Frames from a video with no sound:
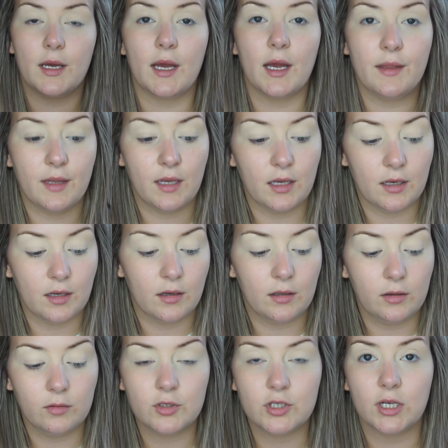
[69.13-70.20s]
and then
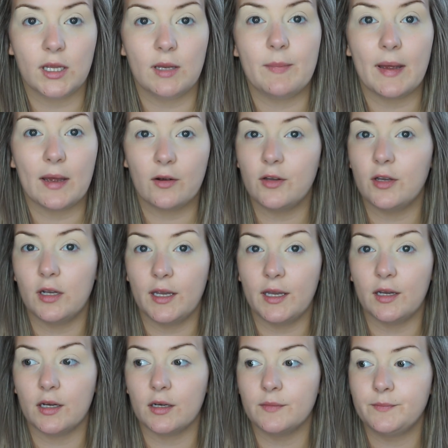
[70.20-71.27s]
close your lid back on your
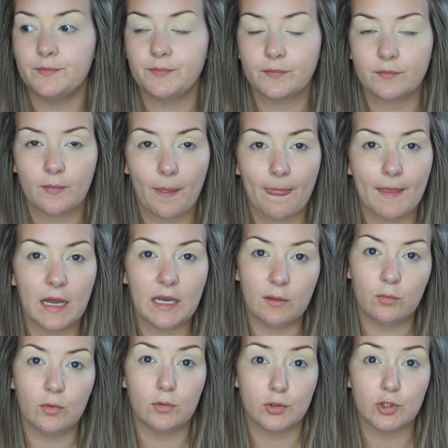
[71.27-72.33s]
liner and it
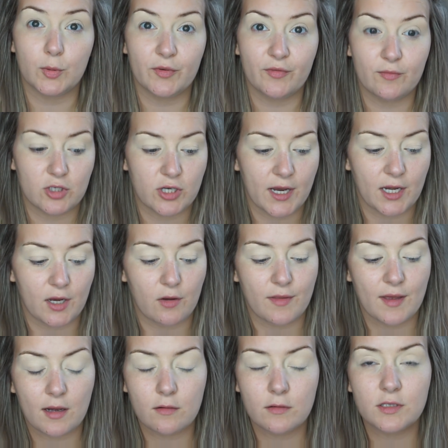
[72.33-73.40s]
will stop it from drying out.
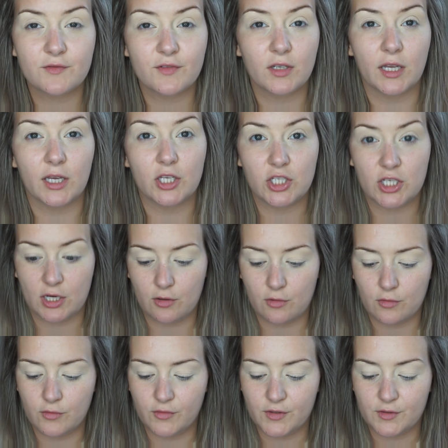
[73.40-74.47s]
That goes for like
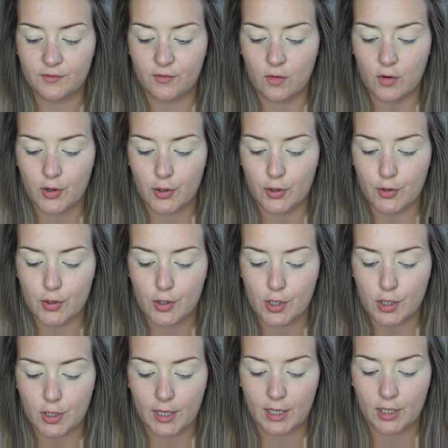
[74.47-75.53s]
gels for
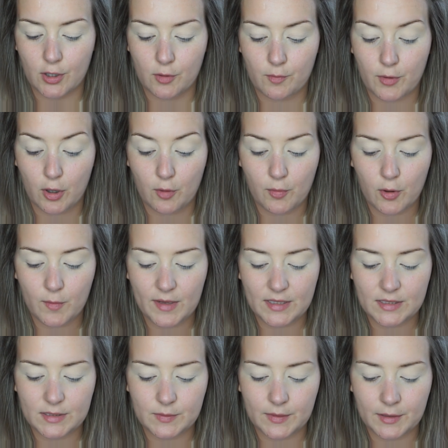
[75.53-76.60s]
your brow pomades
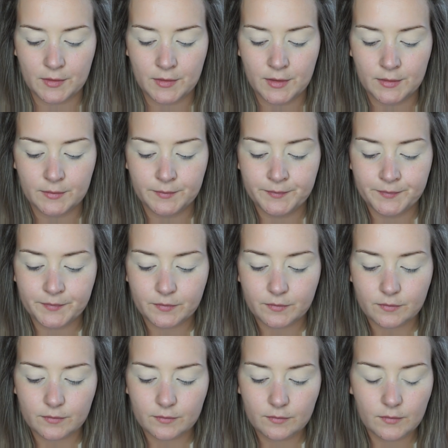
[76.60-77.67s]
as well.
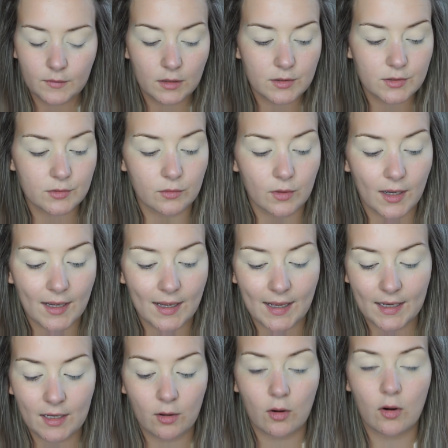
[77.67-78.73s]
So
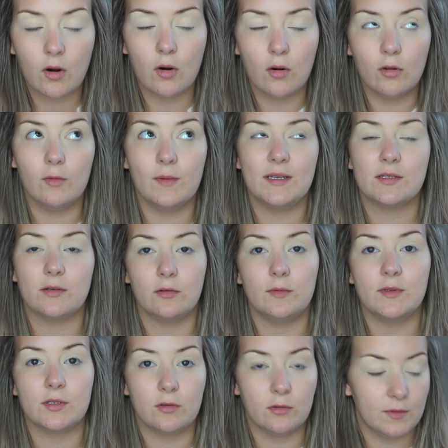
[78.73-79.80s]
I always
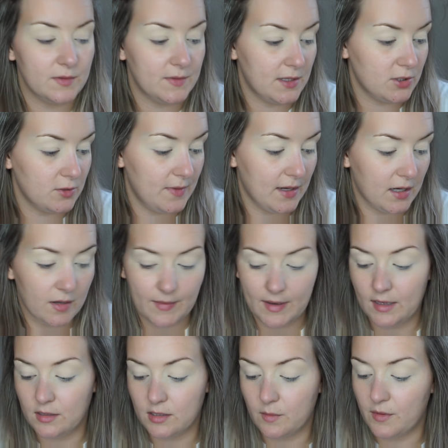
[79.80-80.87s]
when I do makeup
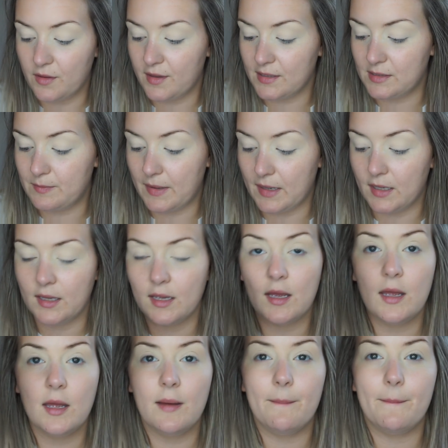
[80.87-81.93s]
end up with this big
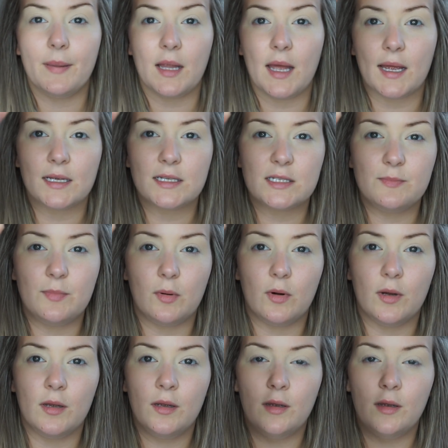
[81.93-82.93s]
black spot